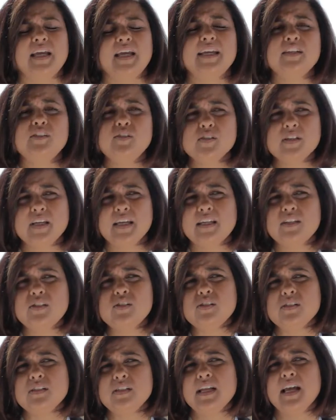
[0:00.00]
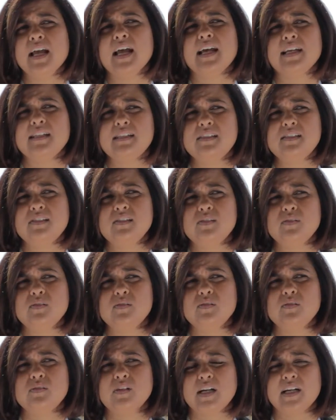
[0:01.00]
Education has
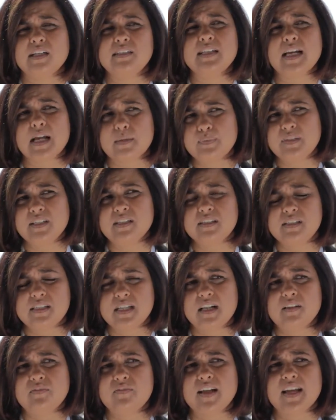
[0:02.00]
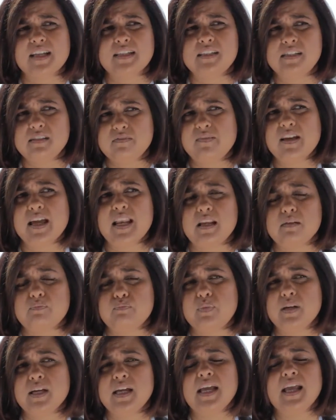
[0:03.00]
to adapt itself and develop
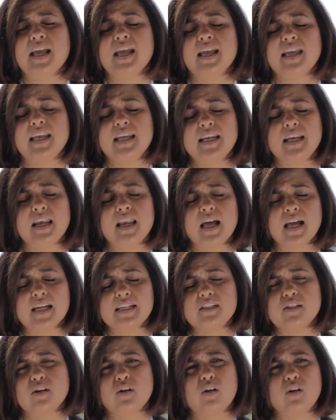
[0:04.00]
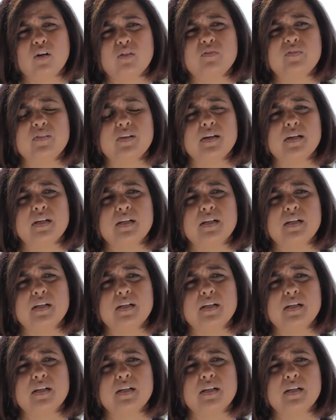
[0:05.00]
in light of